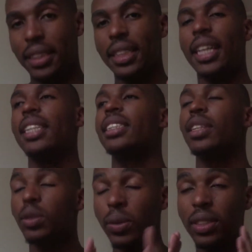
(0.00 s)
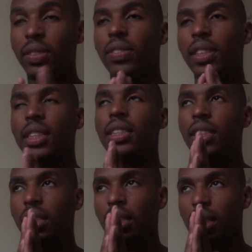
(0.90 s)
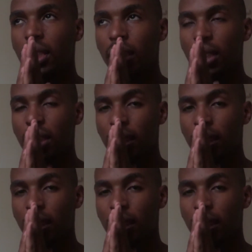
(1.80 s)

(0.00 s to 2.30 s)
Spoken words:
guys, I know it's a very tricky